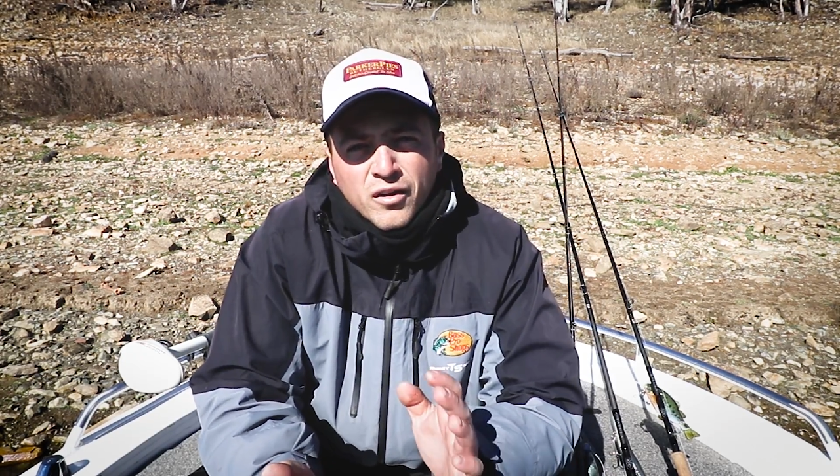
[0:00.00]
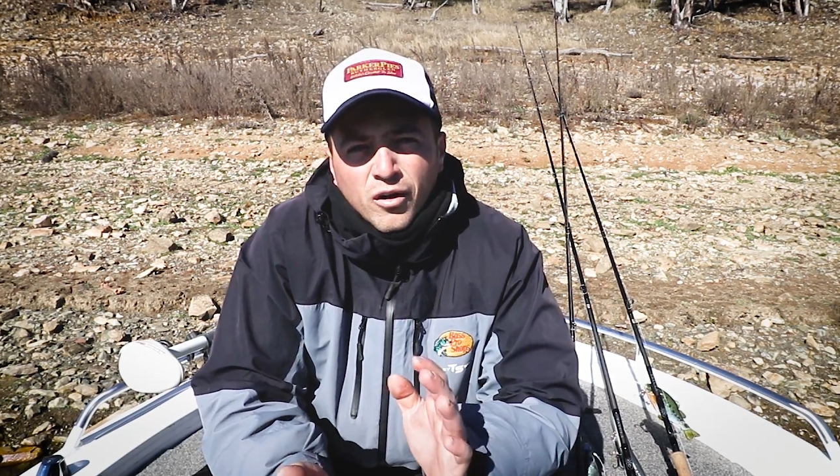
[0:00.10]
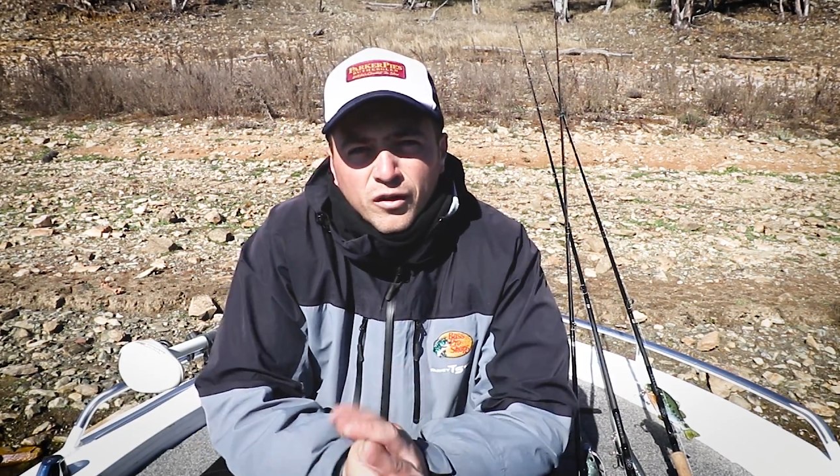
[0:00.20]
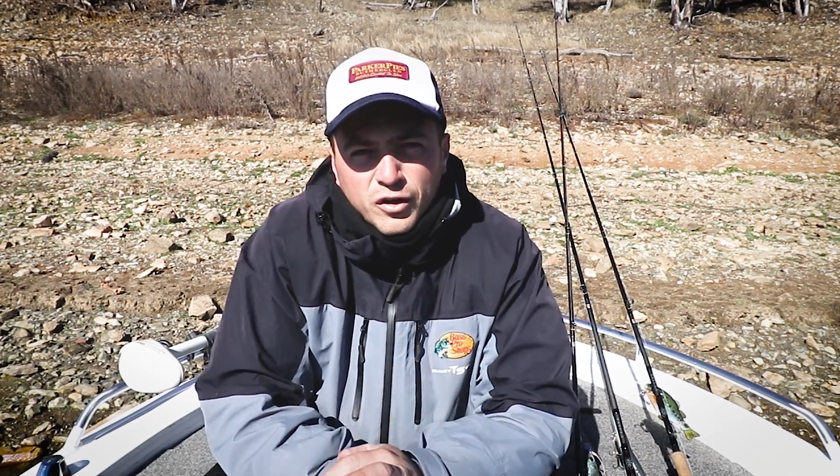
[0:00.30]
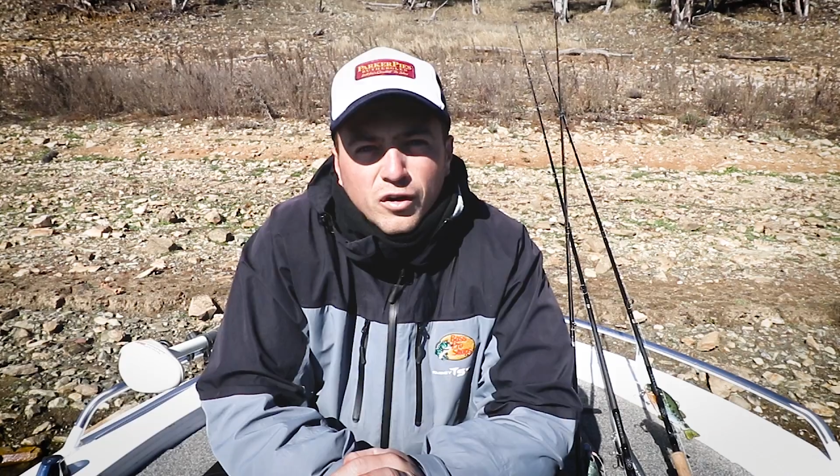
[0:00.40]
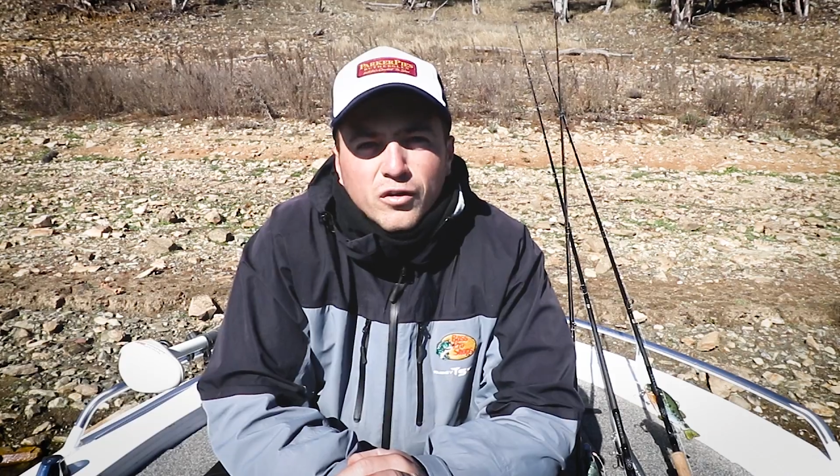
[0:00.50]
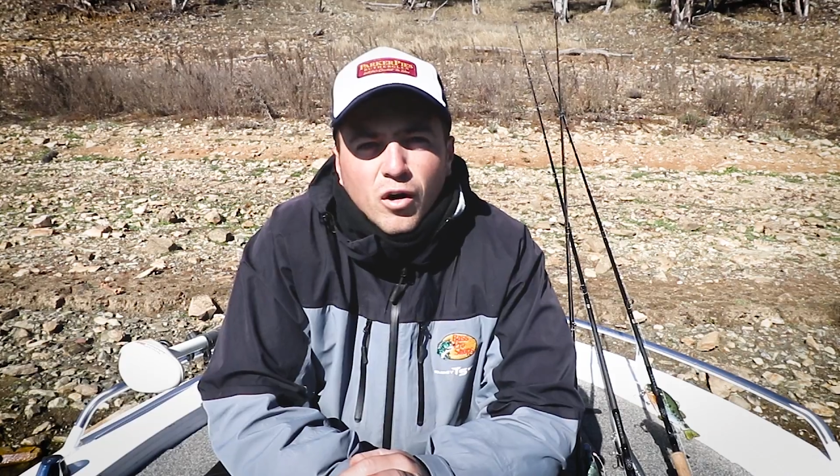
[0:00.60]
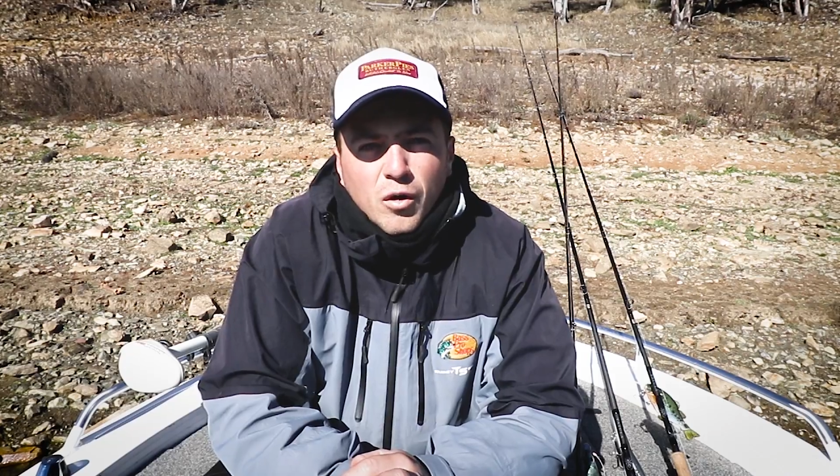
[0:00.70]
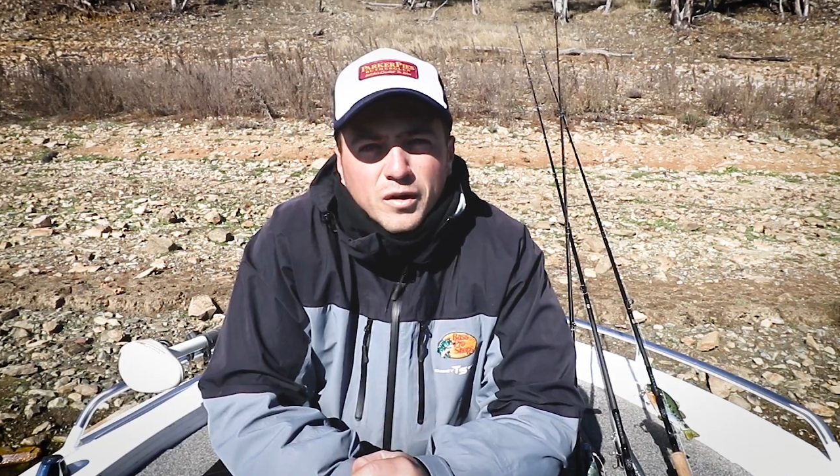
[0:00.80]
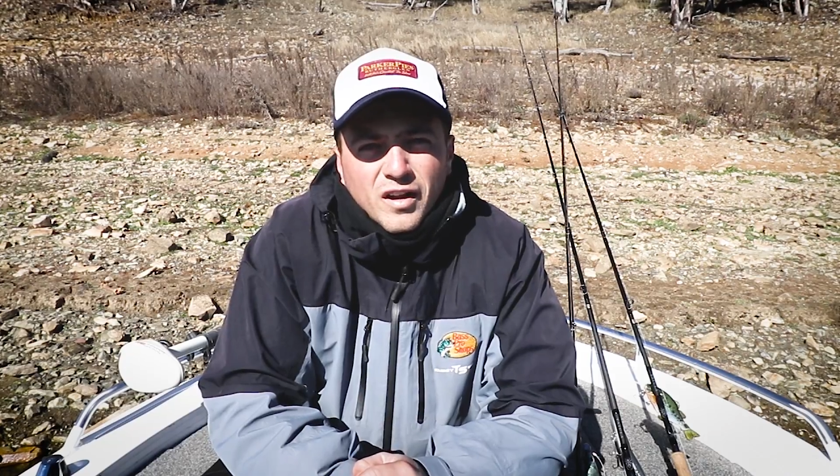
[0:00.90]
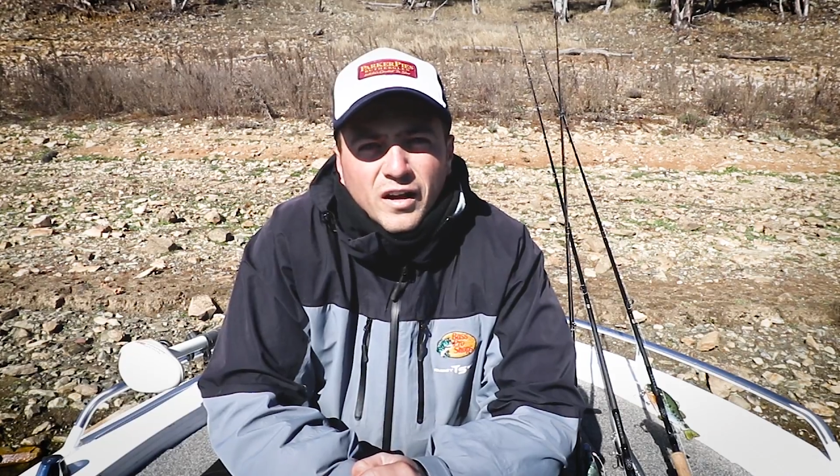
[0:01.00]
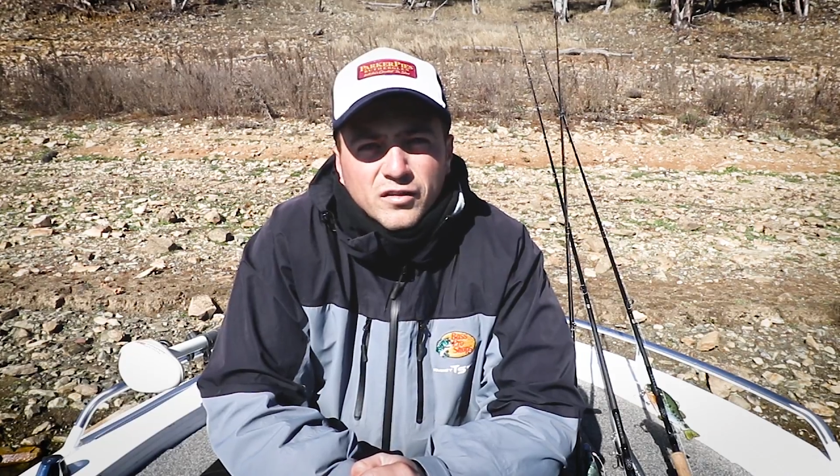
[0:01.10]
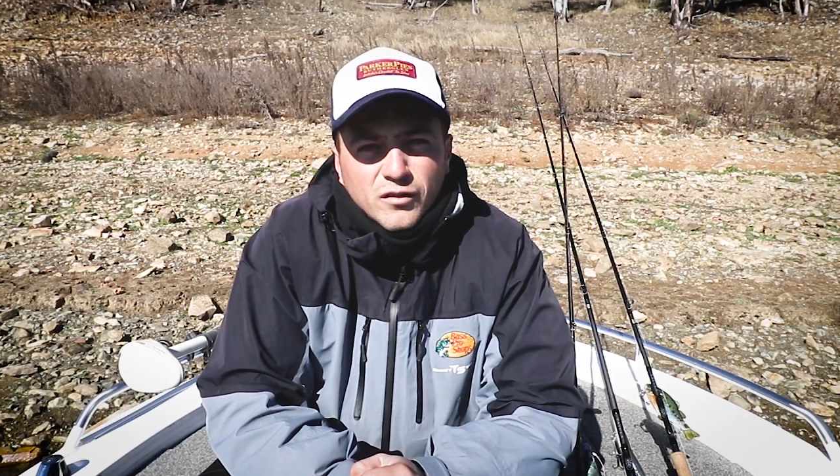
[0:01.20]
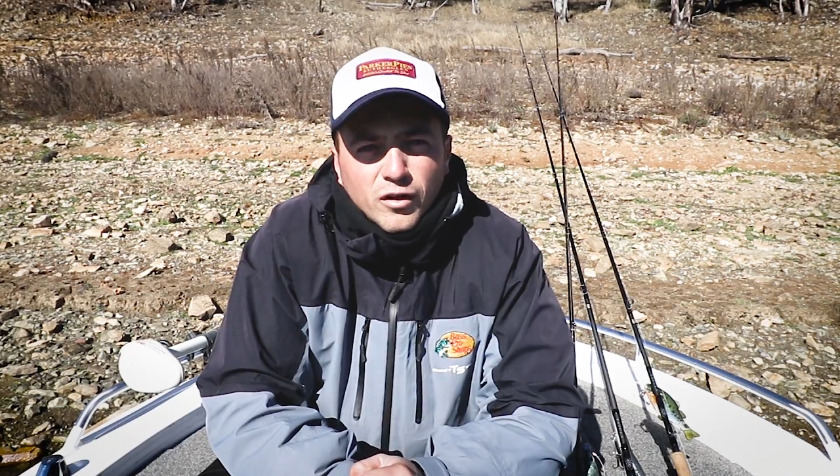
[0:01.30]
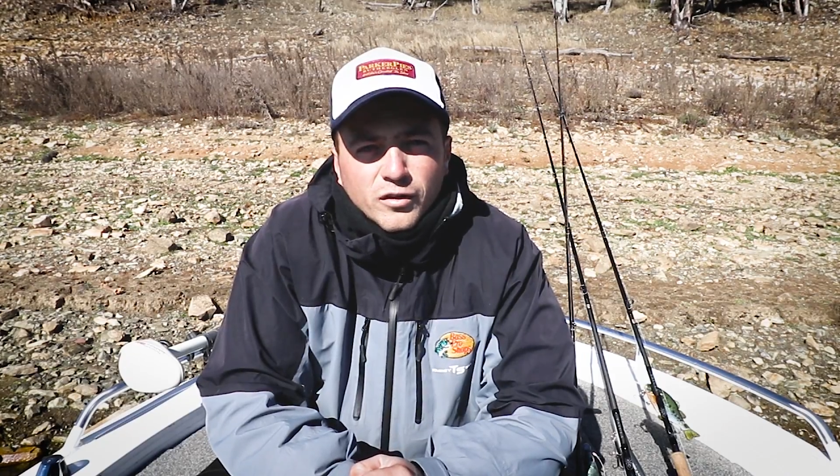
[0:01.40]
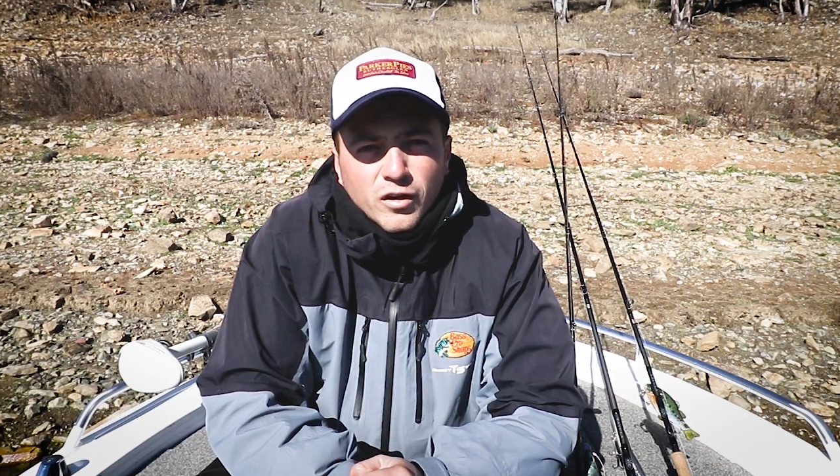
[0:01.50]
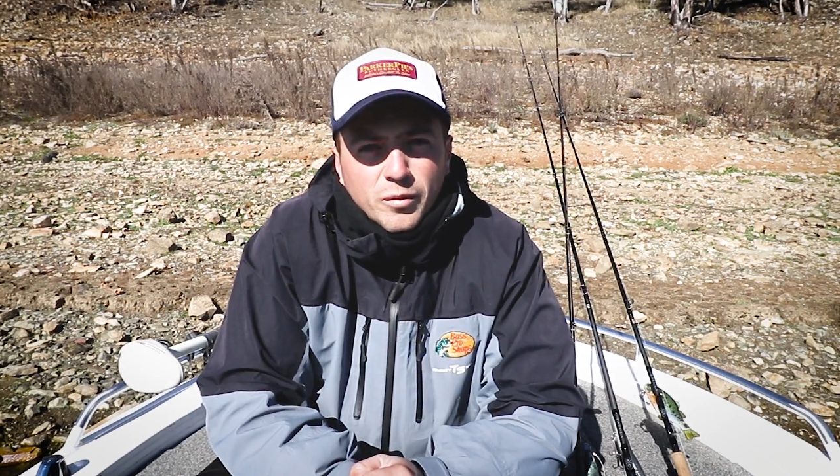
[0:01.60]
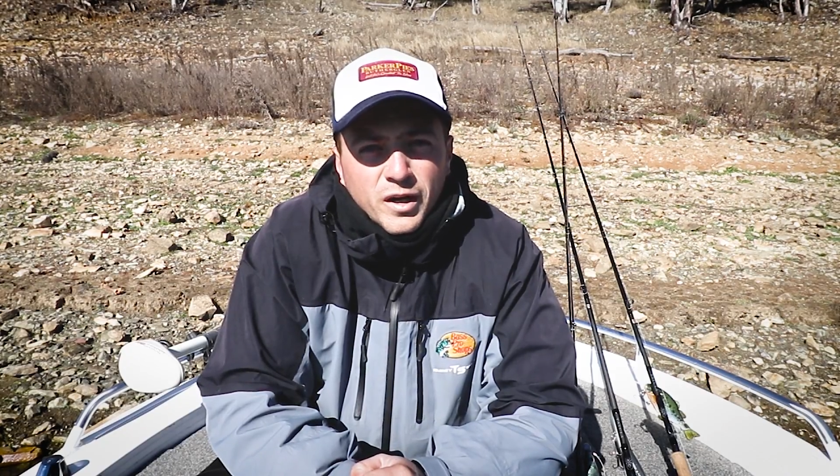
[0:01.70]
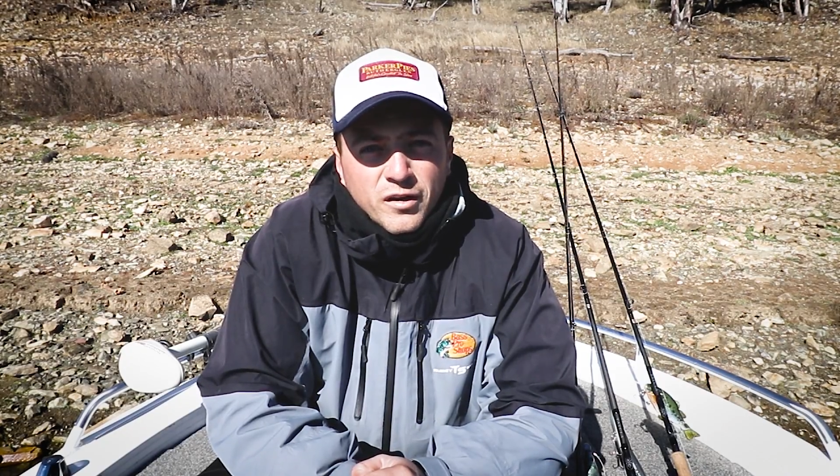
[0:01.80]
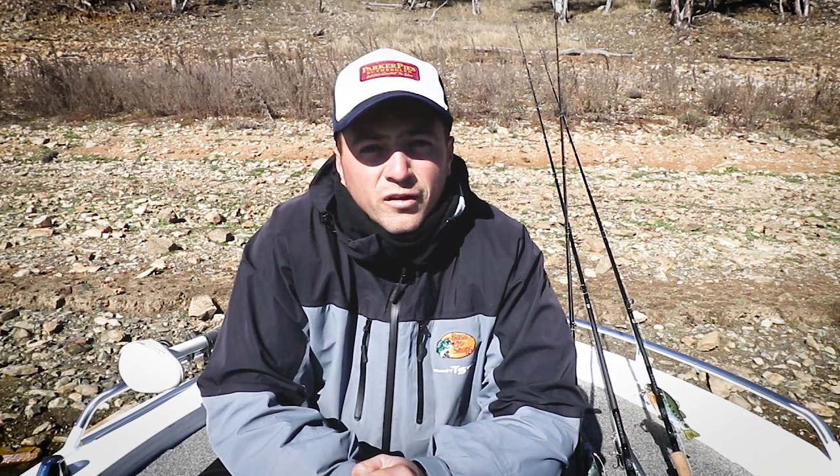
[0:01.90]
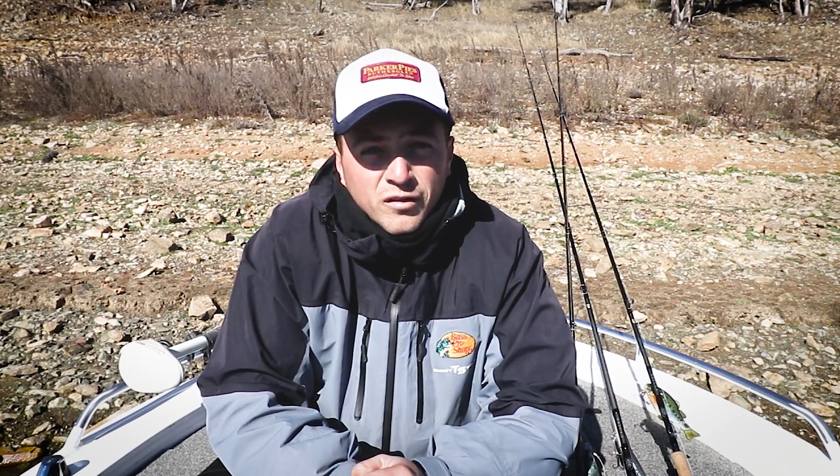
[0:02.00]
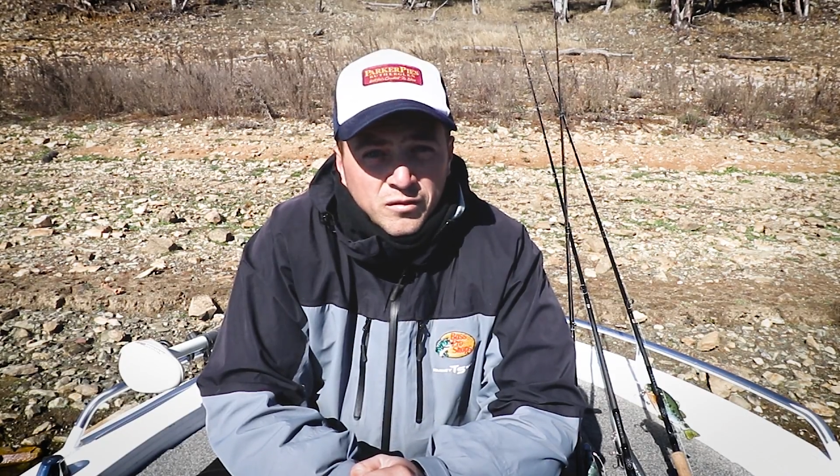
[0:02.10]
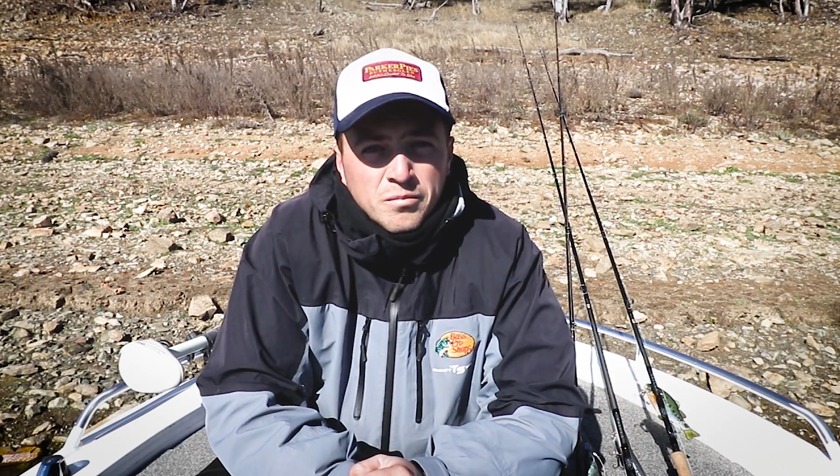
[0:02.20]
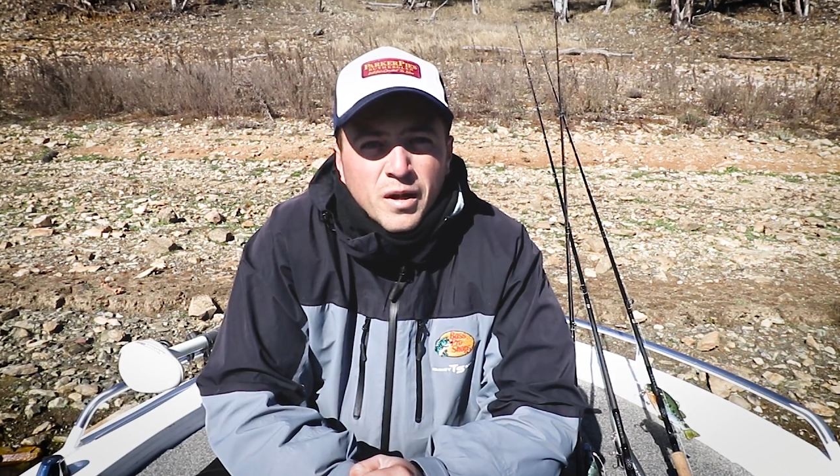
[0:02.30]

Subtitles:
on the new Daiwa Tatula rods I've been using.